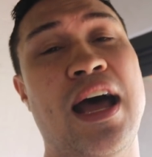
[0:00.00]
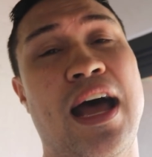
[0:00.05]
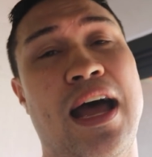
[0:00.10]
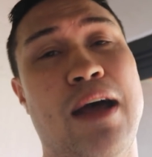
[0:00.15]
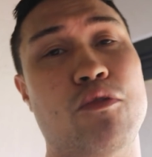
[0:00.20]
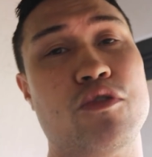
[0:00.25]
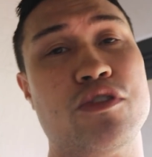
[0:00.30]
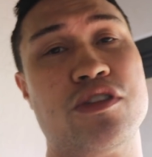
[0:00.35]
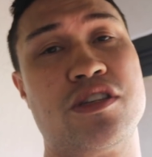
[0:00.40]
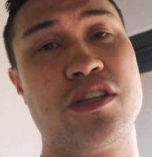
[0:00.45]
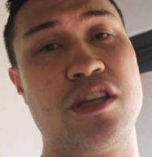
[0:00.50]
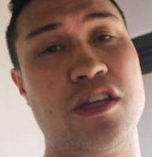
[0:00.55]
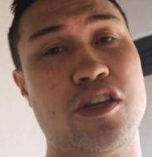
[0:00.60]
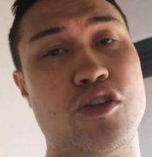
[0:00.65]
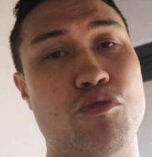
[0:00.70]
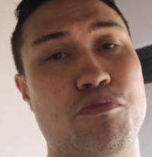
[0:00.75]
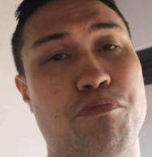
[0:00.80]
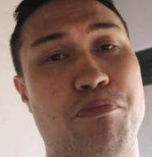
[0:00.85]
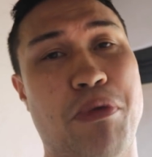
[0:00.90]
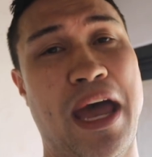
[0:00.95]
I will see
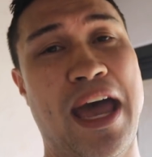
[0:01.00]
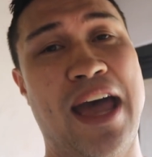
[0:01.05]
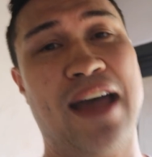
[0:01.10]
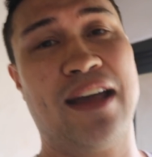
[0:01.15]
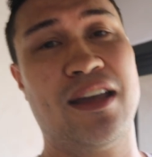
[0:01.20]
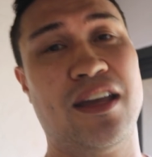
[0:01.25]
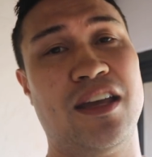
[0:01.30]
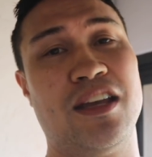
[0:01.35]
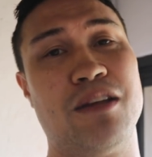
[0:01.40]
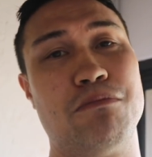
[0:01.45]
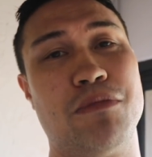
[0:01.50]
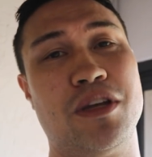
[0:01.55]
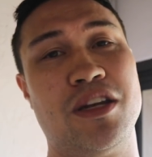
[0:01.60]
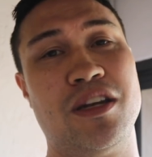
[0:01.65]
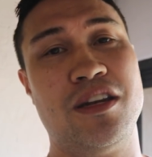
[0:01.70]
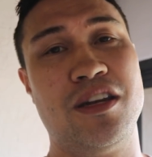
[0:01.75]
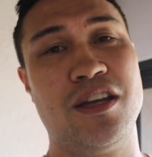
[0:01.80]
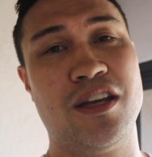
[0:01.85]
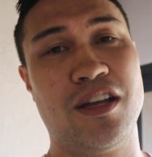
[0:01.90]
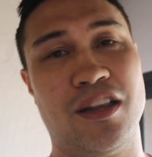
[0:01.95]
you back in
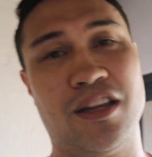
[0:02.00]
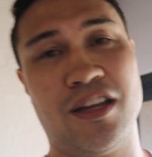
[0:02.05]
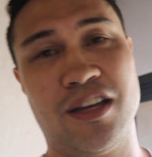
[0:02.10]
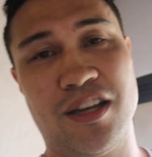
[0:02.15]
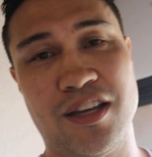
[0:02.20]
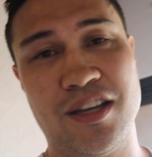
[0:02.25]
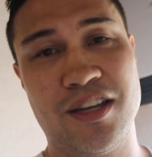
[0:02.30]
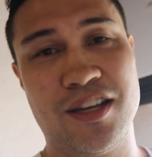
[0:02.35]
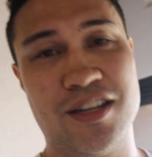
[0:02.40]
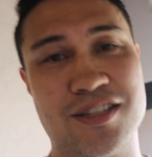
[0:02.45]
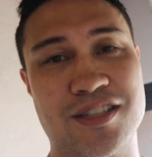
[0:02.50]
Manila.